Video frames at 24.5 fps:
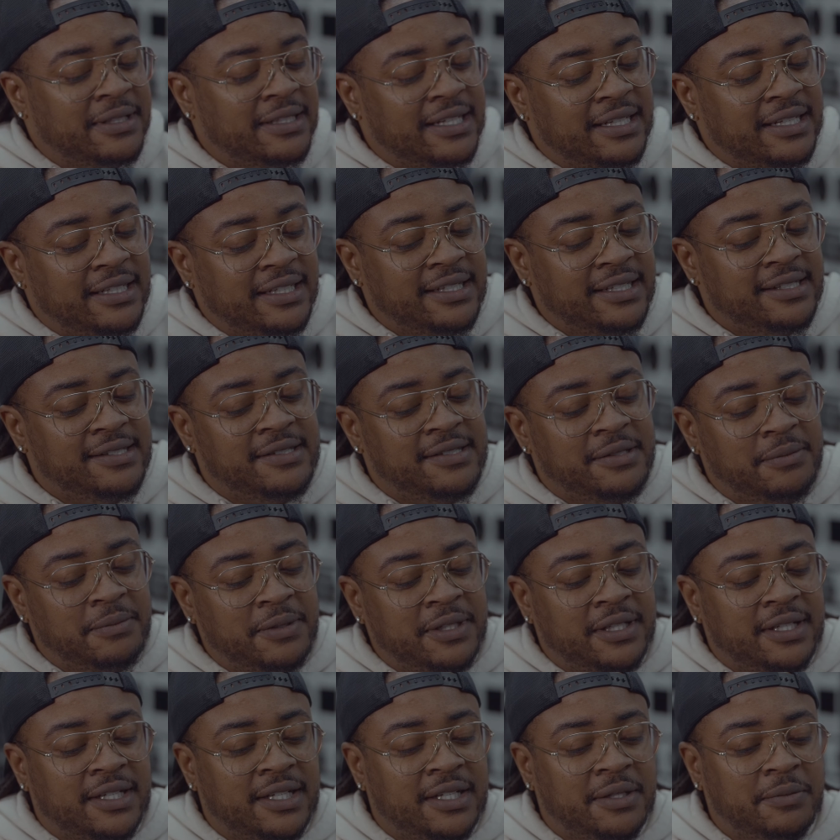that needs to
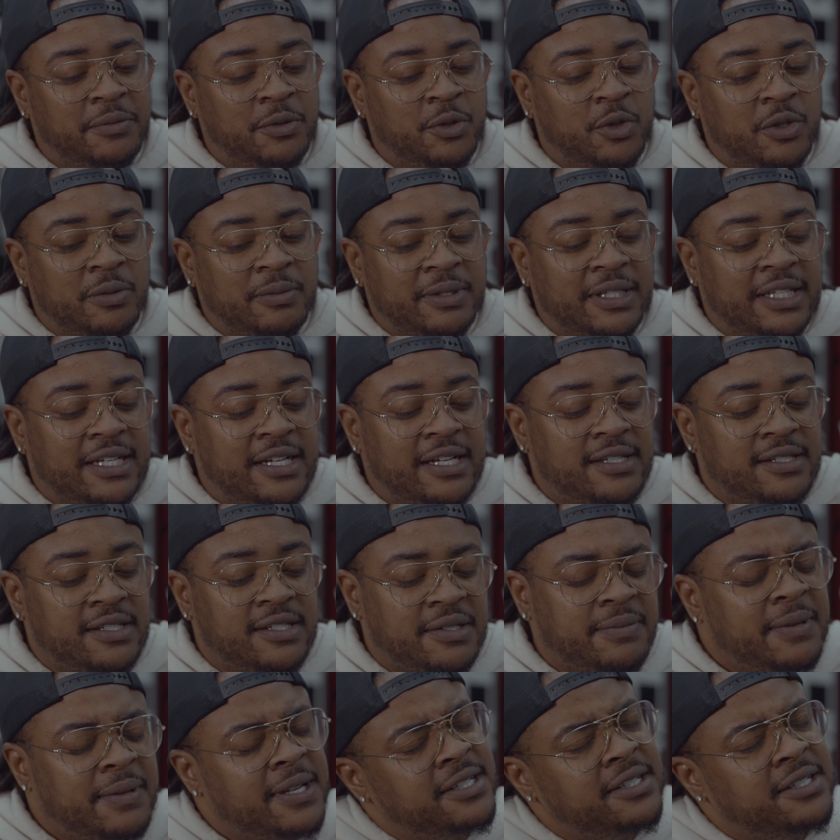become normalized,
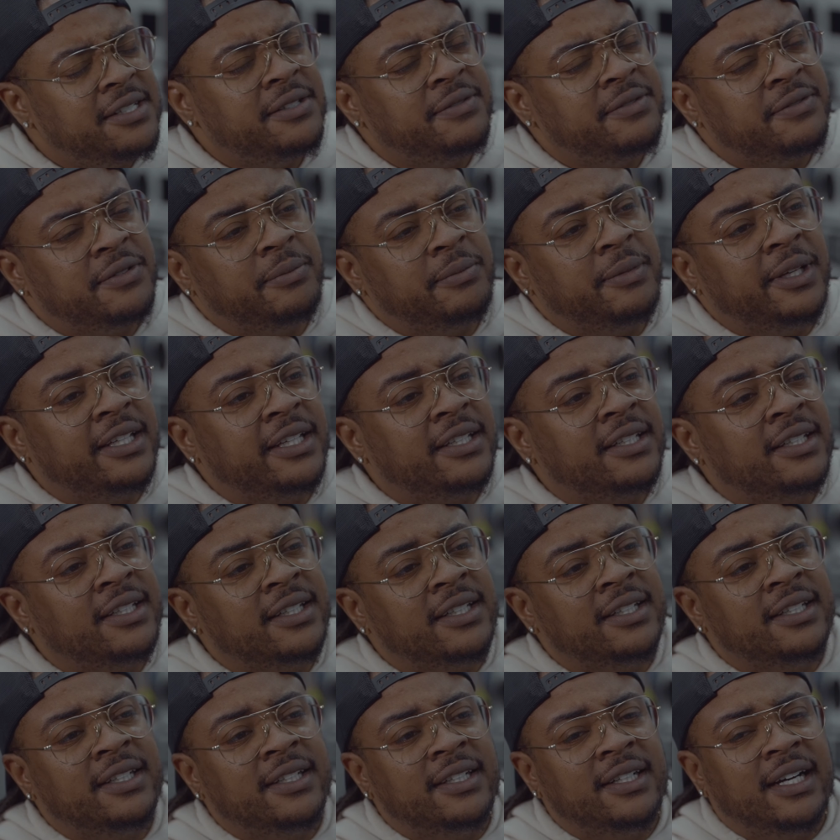especially for men.
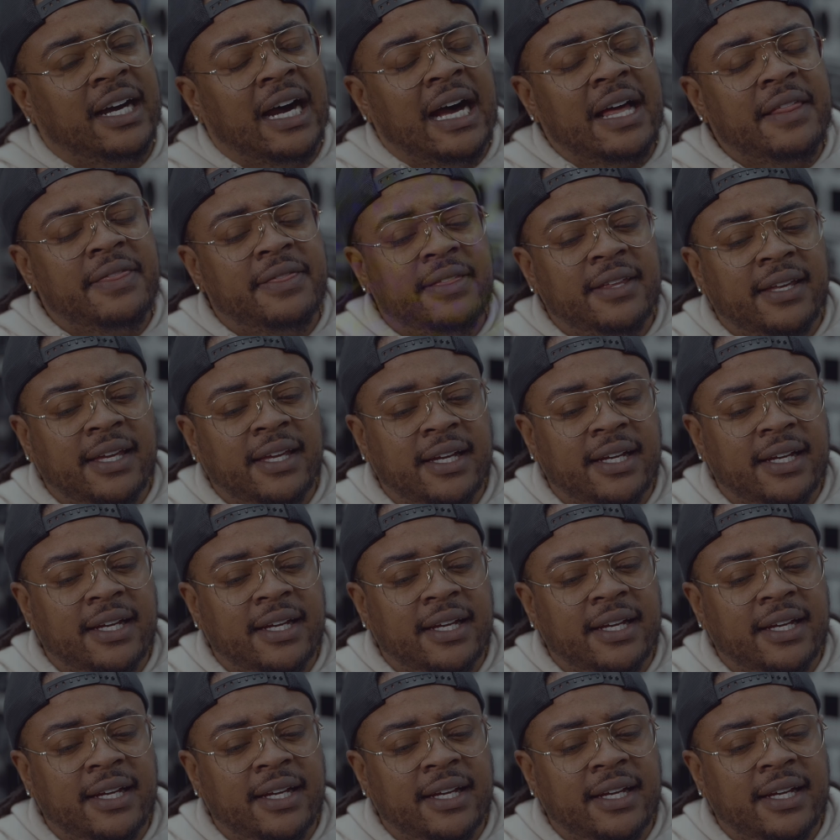I think